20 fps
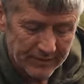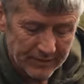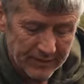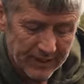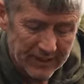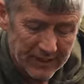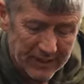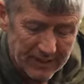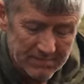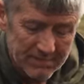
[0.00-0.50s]

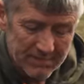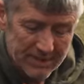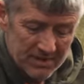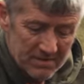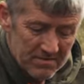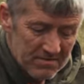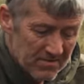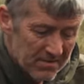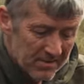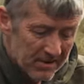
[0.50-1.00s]
And
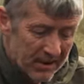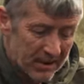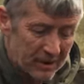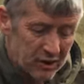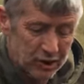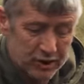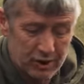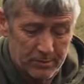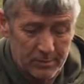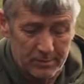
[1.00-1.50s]

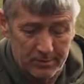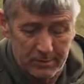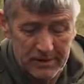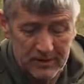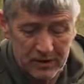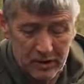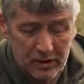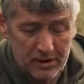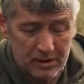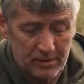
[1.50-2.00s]
just to put,
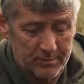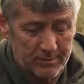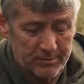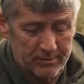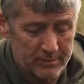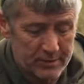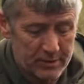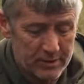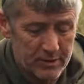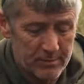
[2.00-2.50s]
it's just to
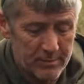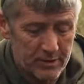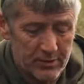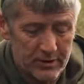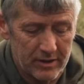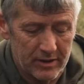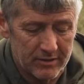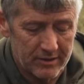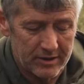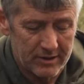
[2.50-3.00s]
put your
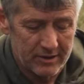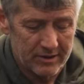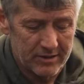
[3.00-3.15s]
boilie on.